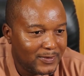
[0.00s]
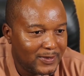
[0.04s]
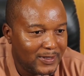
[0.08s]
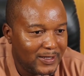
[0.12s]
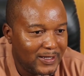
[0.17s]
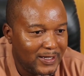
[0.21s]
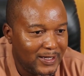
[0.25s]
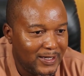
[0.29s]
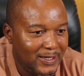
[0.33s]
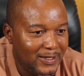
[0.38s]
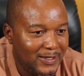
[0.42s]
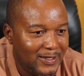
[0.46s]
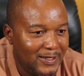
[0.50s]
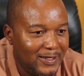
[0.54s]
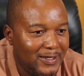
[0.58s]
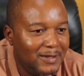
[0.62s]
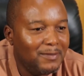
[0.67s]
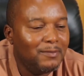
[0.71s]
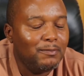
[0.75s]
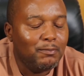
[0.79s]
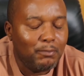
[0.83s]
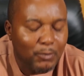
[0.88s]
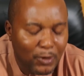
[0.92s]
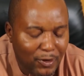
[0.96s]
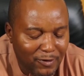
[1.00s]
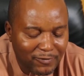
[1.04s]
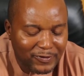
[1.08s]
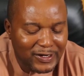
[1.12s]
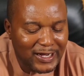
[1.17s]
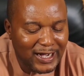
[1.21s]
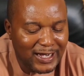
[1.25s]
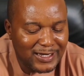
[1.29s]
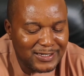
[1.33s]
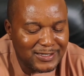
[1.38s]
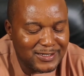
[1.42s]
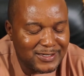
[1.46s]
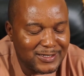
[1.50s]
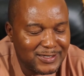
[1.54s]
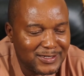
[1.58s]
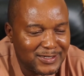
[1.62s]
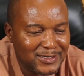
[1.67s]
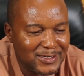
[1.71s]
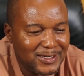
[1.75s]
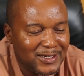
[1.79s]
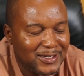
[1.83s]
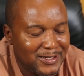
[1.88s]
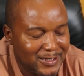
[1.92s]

in fact, a more gas country,